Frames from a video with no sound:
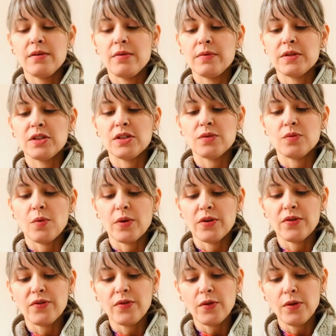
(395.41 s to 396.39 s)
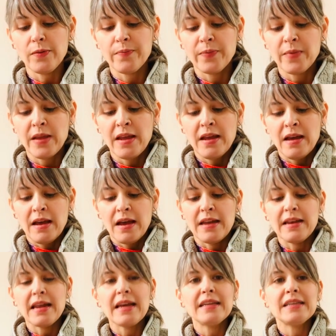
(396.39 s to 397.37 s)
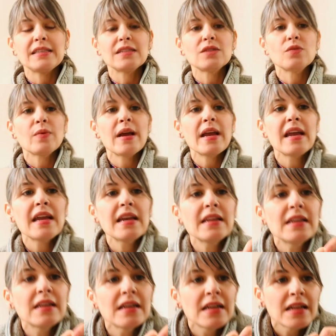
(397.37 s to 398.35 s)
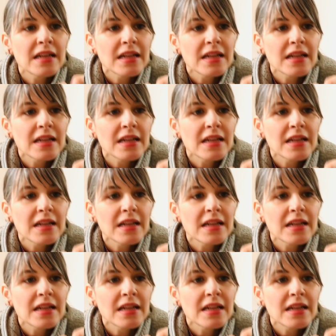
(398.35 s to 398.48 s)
which is wonderful. A nice suede